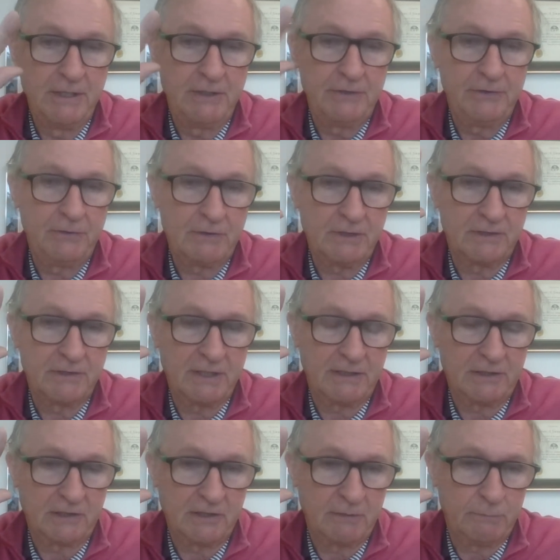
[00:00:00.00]
You can take
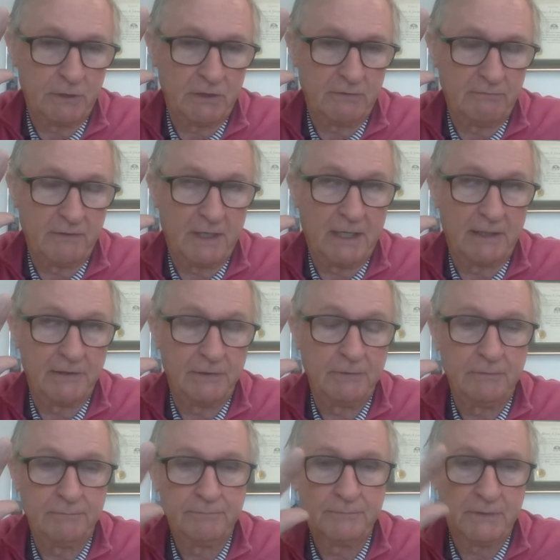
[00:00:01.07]
the commuted value,
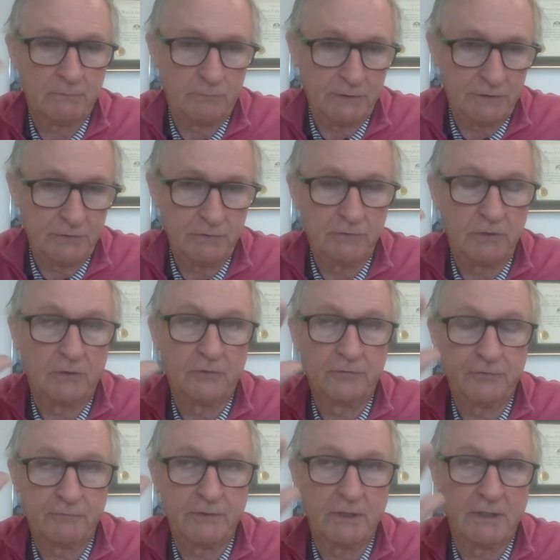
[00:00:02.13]
and we do those if you